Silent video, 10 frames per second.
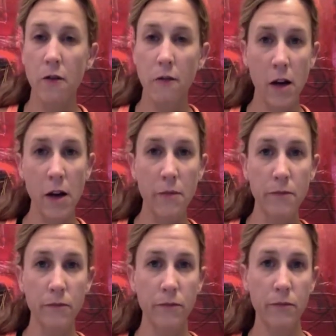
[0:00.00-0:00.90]

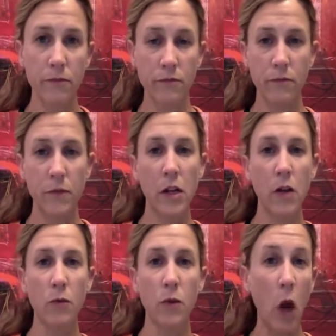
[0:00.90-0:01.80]

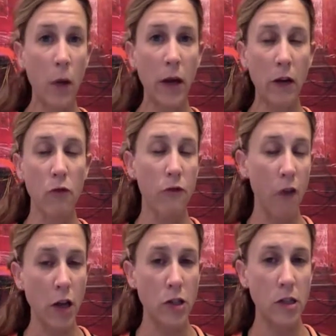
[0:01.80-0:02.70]
going and
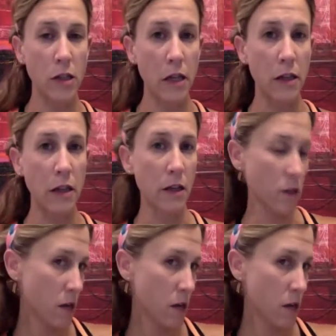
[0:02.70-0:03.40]
refreshed. And then